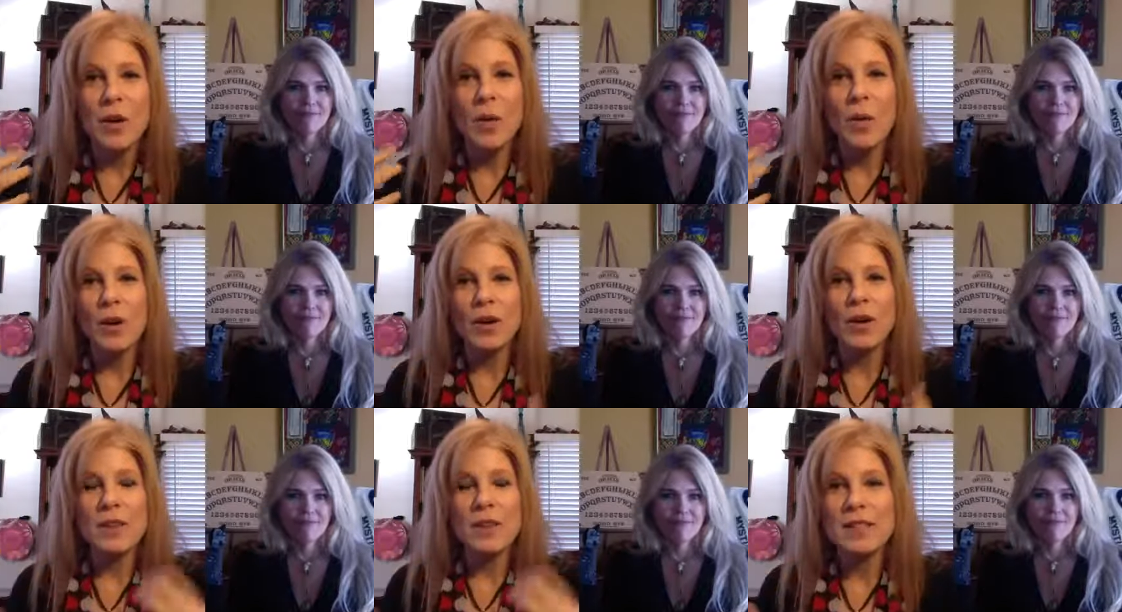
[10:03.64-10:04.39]
Speaker 1: or
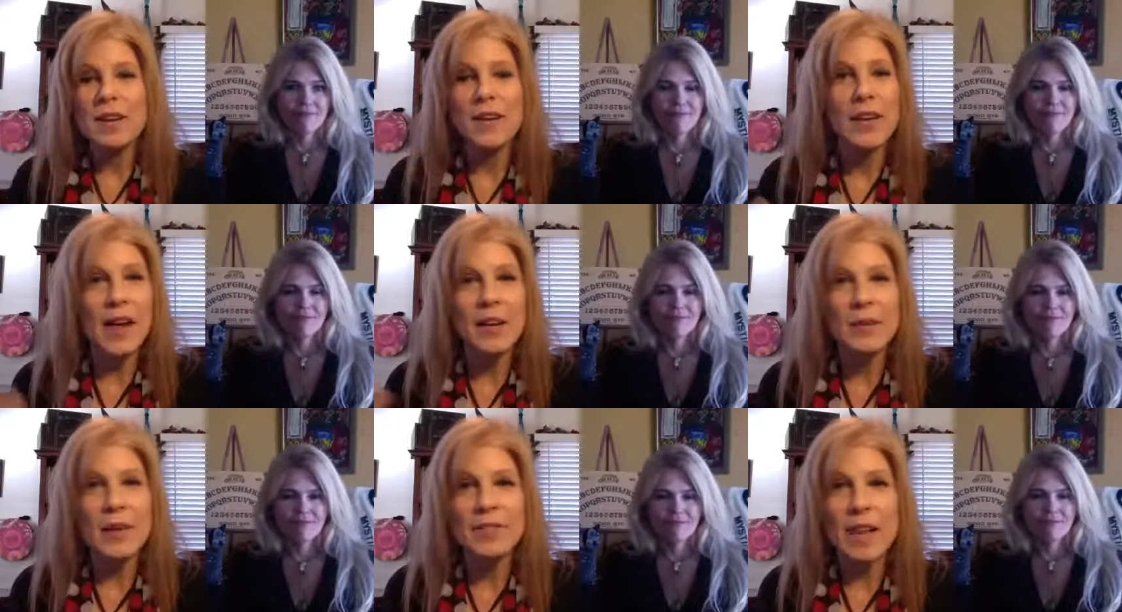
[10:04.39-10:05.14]
and I don't
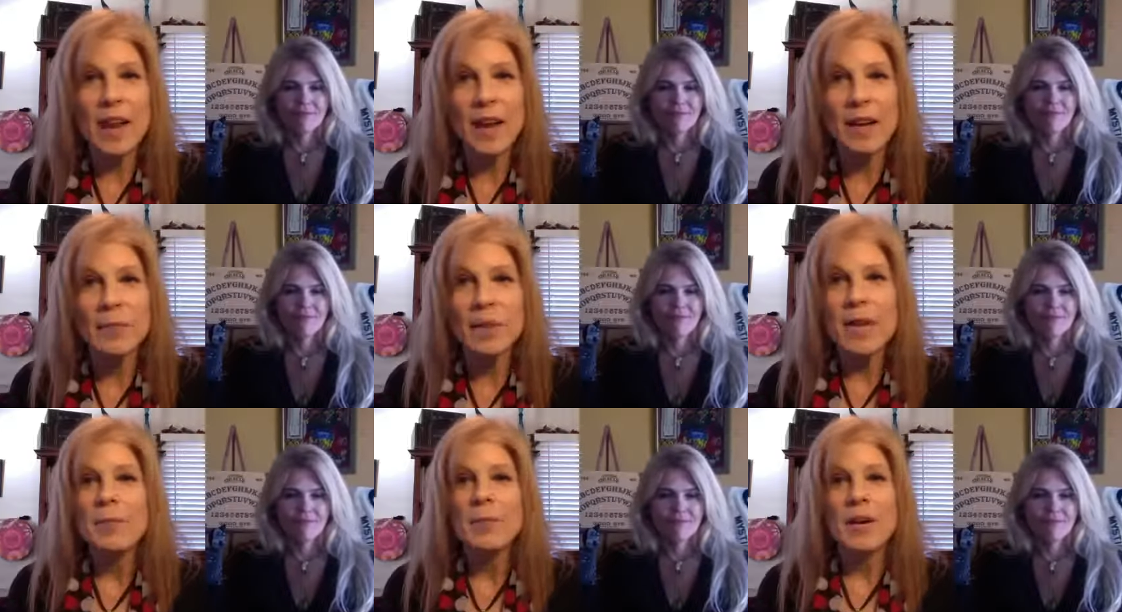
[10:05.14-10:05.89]
have time,
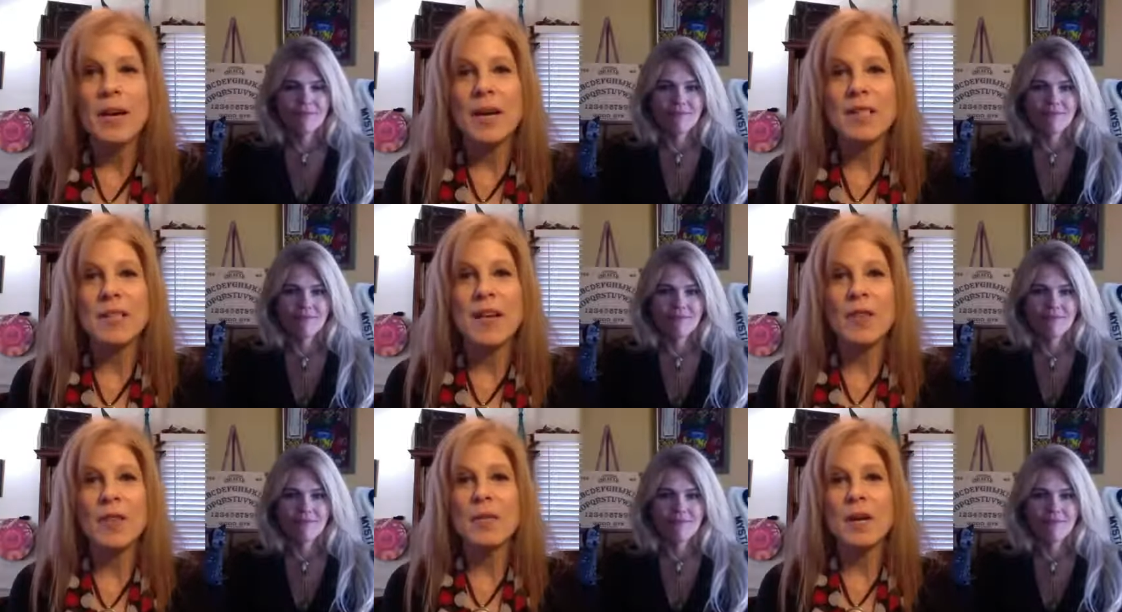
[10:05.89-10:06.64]
but I tell
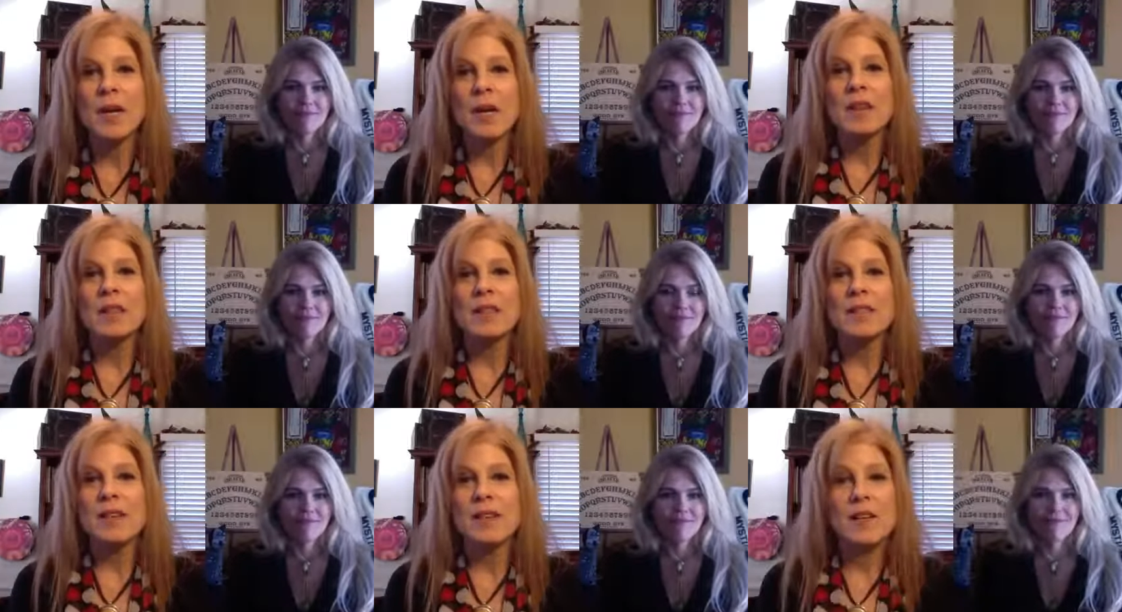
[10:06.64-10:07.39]
them,
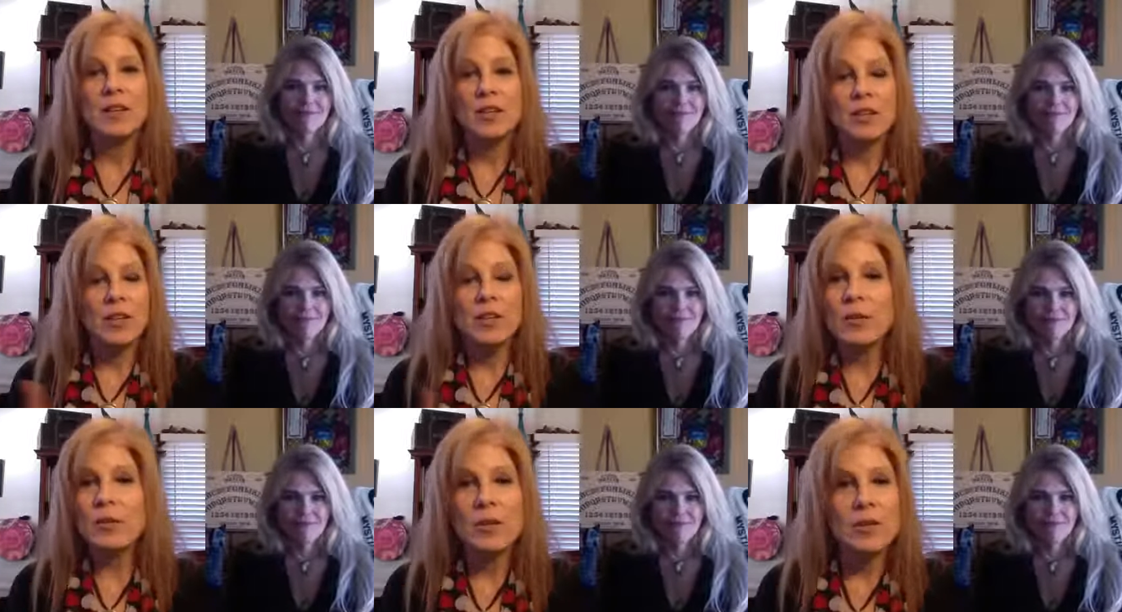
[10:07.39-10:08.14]
listen, you can
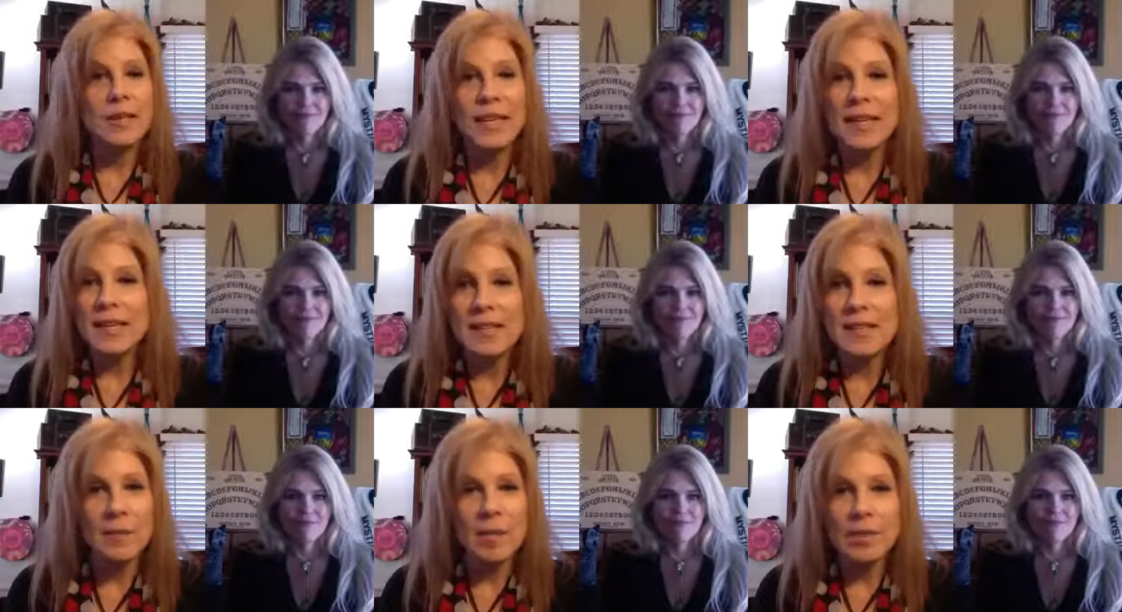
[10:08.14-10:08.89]
Google any
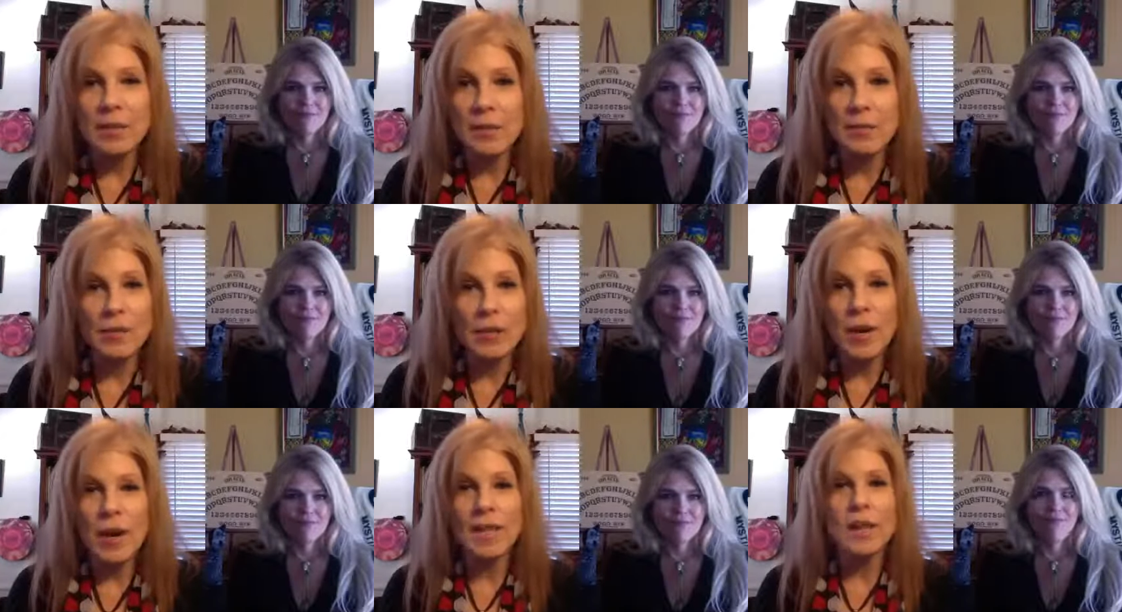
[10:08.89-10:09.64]
subject on book
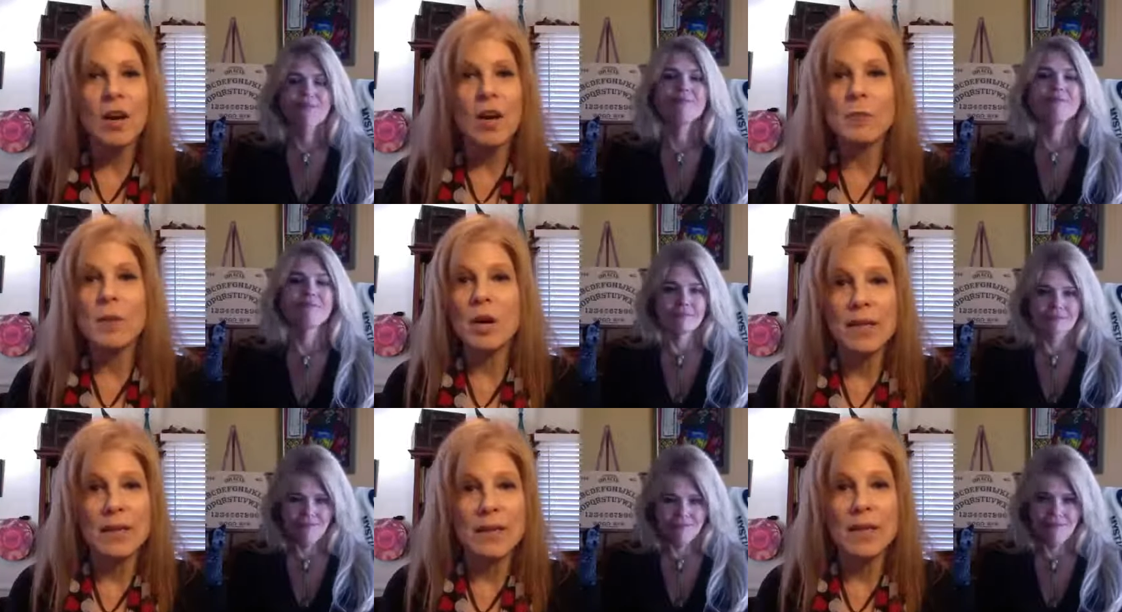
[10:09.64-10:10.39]
writing, on
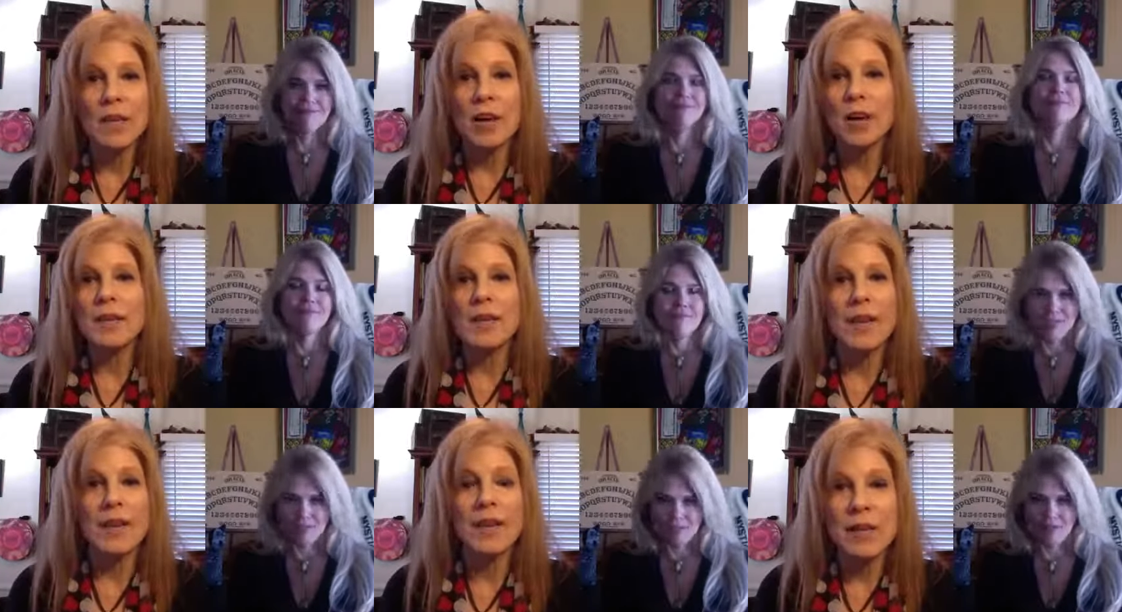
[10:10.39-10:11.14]
marketing, on
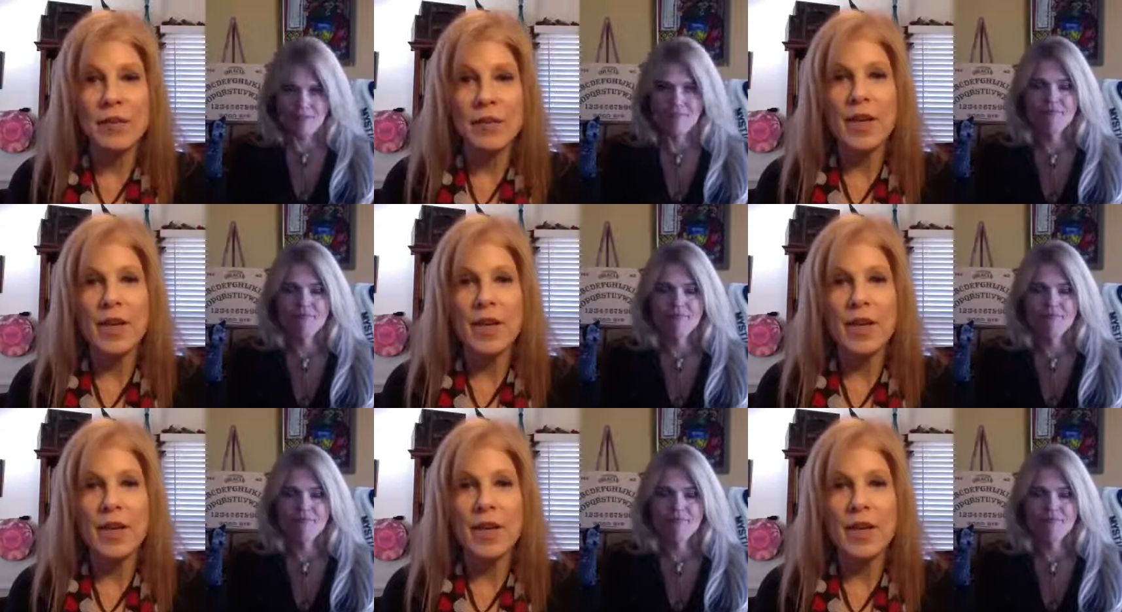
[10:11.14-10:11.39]
anything, right.